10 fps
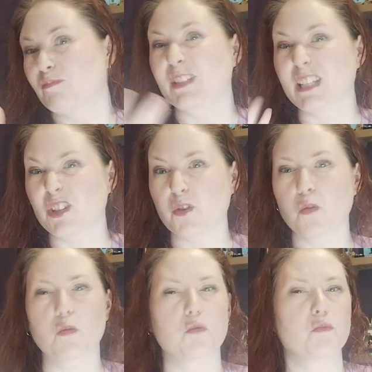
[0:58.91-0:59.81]

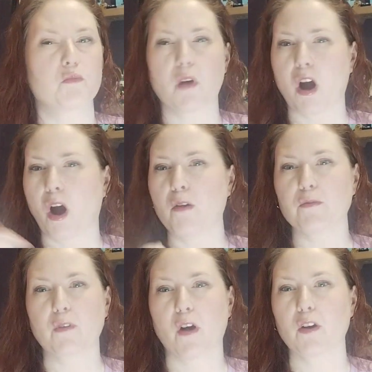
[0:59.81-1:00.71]
digital home
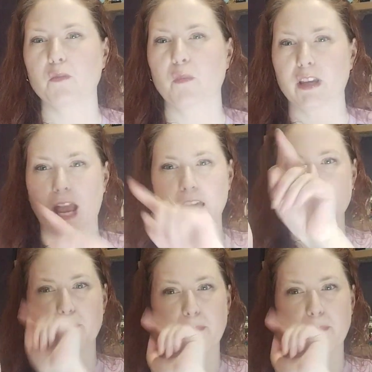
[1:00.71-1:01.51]
phone where you had the